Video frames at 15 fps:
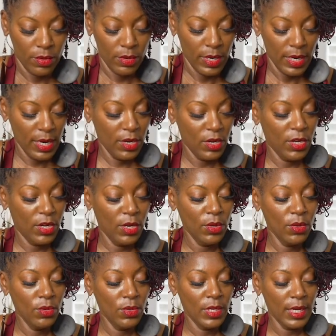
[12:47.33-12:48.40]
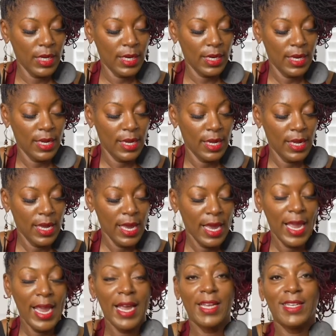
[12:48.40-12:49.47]
and use it
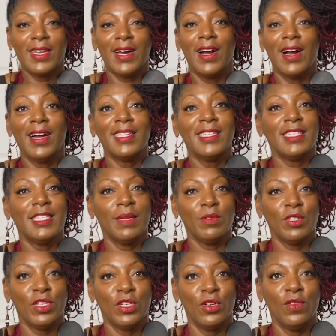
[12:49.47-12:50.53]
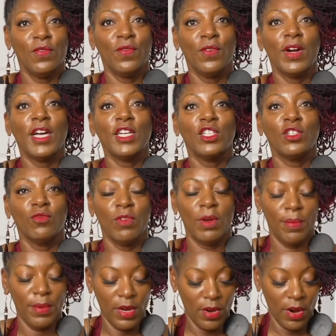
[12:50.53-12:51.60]
as our substitute for our shrimp
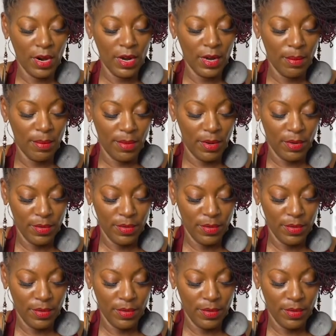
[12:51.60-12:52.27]
in our gumbo.